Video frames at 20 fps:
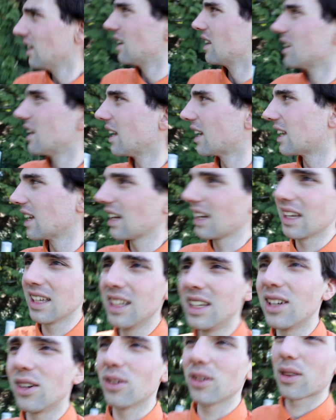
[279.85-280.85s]
Like,
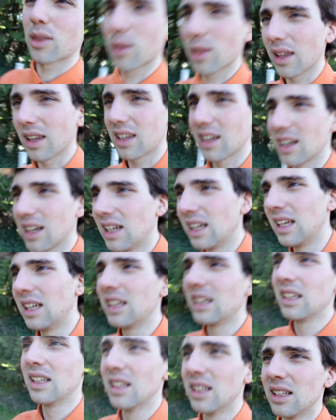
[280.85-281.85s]
you know, it's like
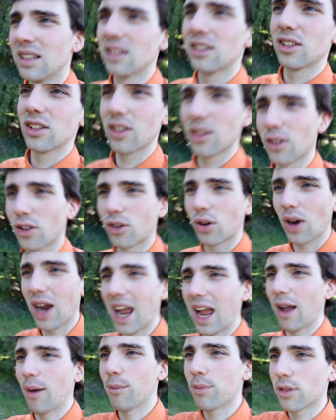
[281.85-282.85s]
the
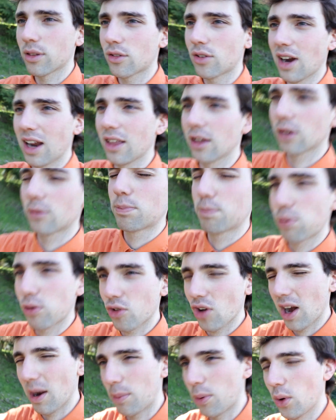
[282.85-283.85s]
crabs, they're
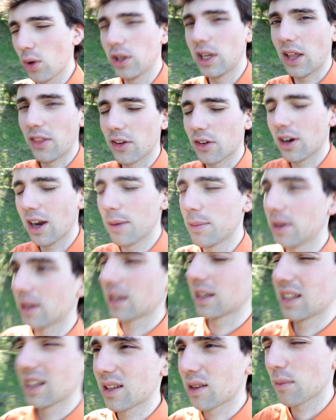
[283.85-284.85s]
trying to pull you down the crab
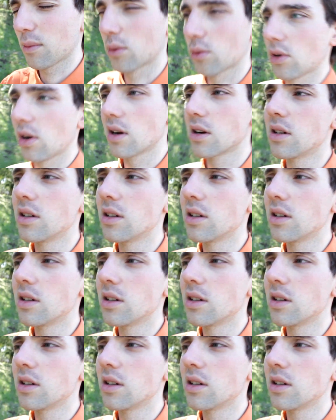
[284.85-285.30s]
bucket, like something's wrong.